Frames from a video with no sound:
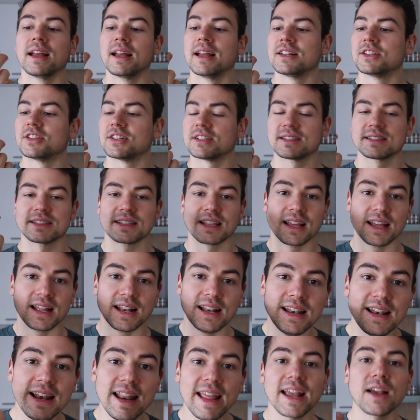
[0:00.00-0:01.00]
just
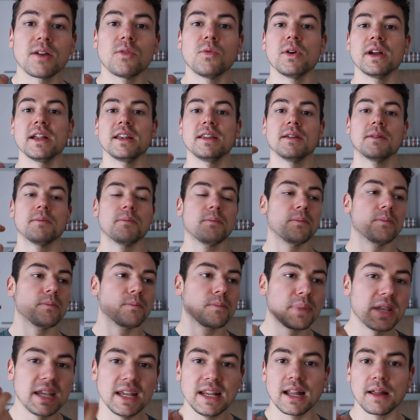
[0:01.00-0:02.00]
liquid
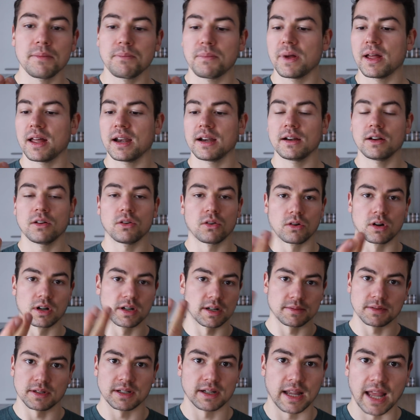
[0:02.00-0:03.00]
peanut butter
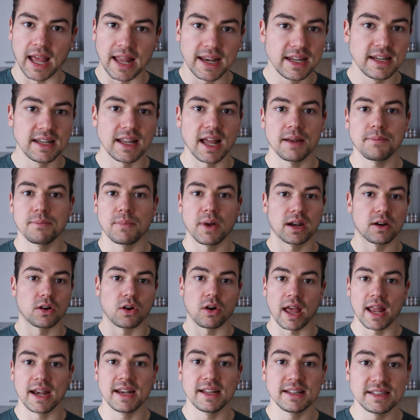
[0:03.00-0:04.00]
or any nut butter
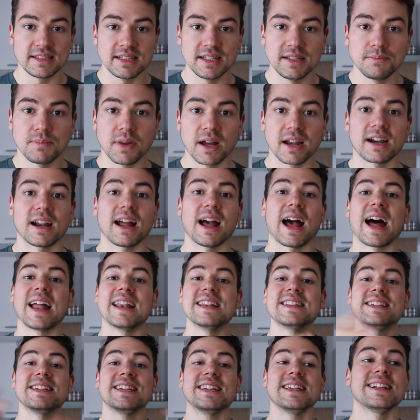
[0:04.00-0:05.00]
or any seed butter
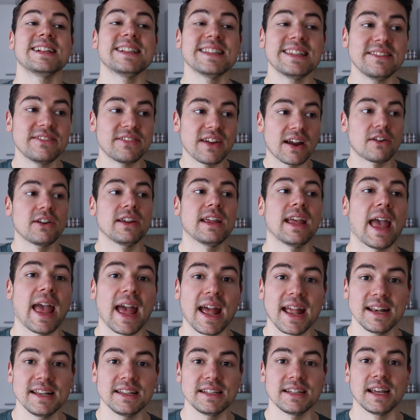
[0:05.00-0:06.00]
until the very
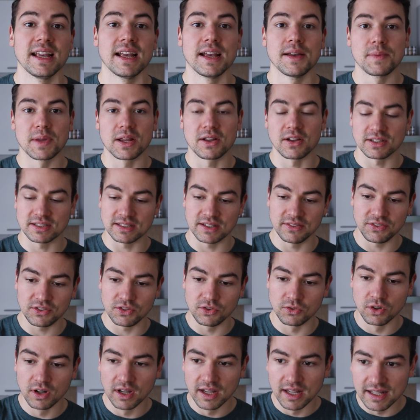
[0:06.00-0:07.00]
end, because if
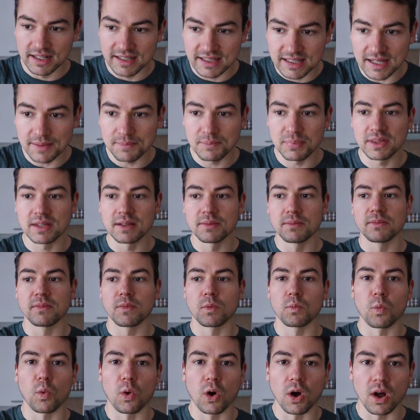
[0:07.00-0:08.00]
you dip the
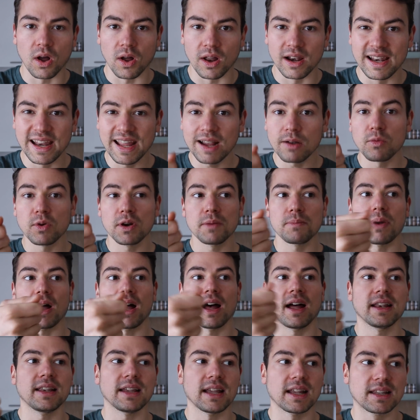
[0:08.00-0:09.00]
more liquid
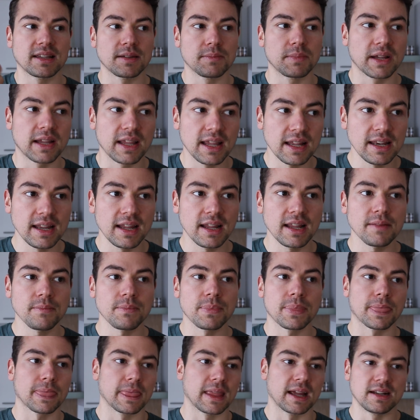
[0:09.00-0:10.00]
part at the
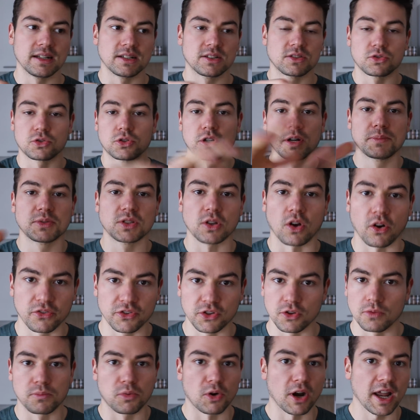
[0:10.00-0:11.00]
beginning, then it drips
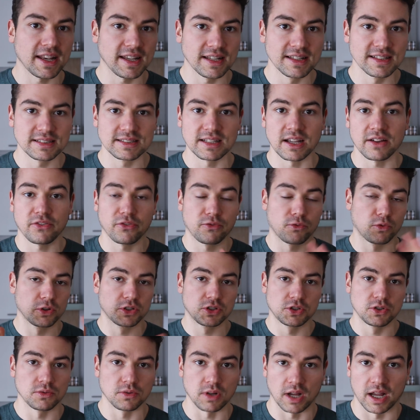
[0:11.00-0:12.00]
off your bread and stuff,
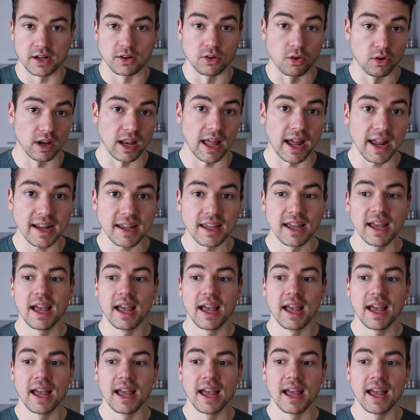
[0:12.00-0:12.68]
which I don't like.